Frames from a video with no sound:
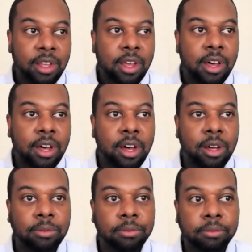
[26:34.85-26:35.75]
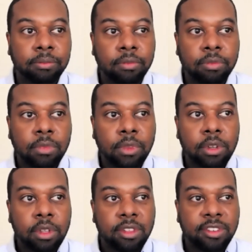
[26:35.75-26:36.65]

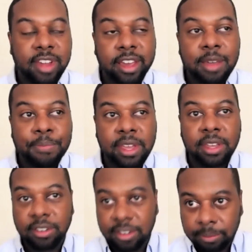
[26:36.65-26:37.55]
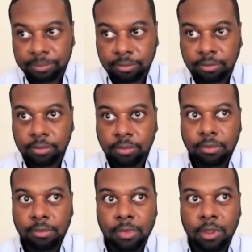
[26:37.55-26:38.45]
The second piece,
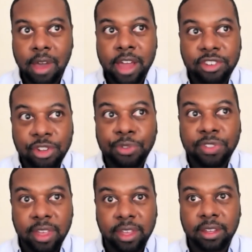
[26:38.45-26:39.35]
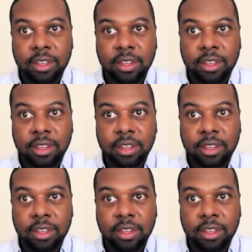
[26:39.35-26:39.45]
I do think